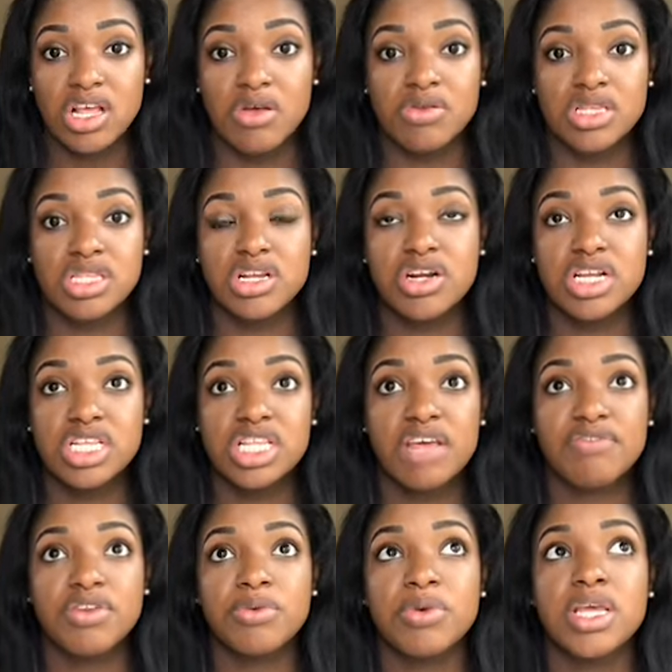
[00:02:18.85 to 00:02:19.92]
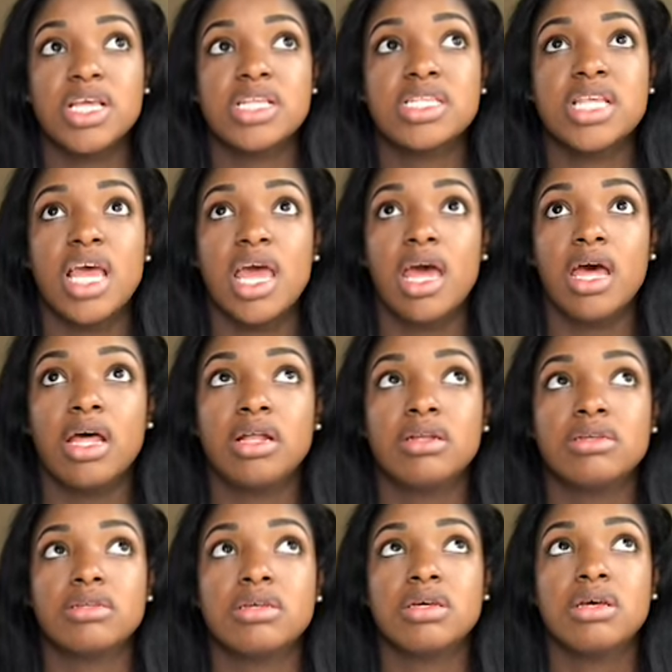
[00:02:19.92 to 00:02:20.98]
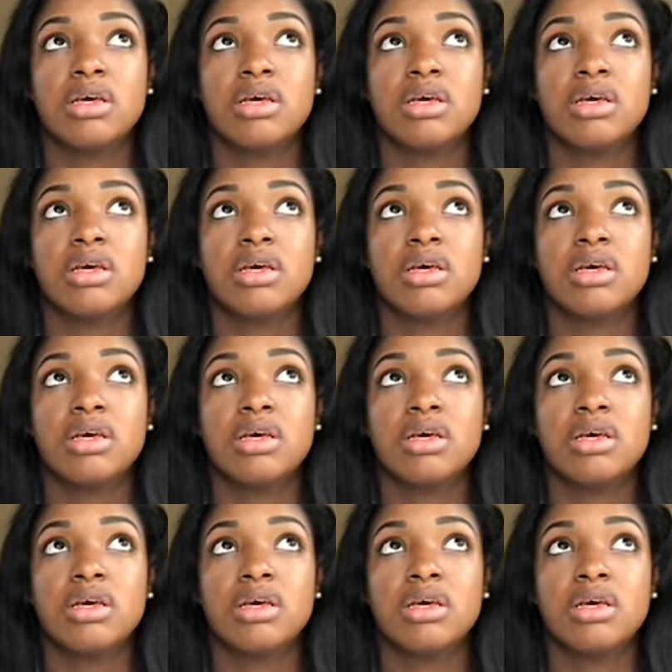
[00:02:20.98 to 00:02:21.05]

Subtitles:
So I was 37 weeks and